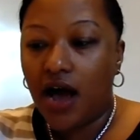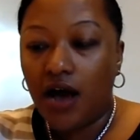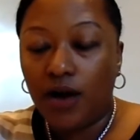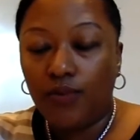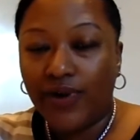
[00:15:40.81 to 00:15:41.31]

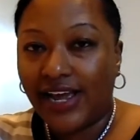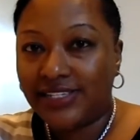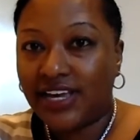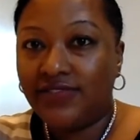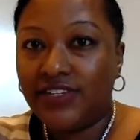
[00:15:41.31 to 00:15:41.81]
when I
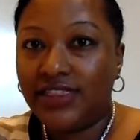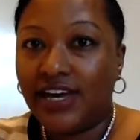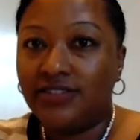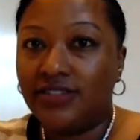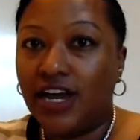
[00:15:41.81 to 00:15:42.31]
saved
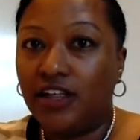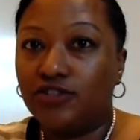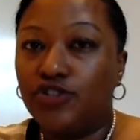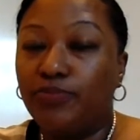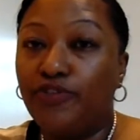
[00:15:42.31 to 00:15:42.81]

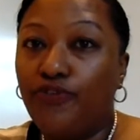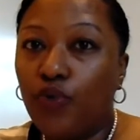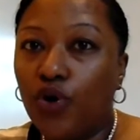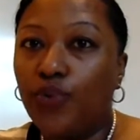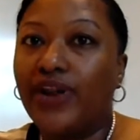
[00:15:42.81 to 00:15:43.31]
$10,000
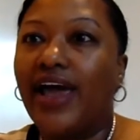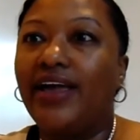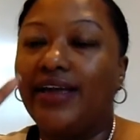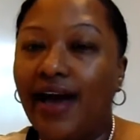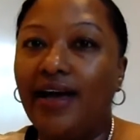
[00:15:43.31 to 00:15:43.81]
before, when I
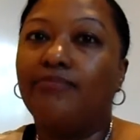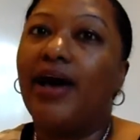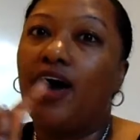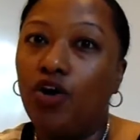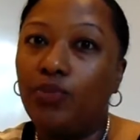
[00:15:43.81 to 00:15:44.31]
had gotten
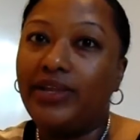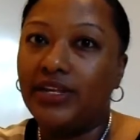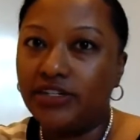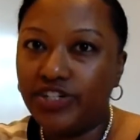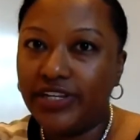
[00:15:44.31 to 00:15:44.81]
my home
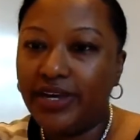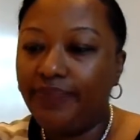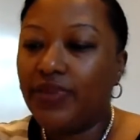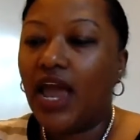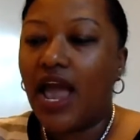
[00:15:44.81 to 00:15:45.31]
initially.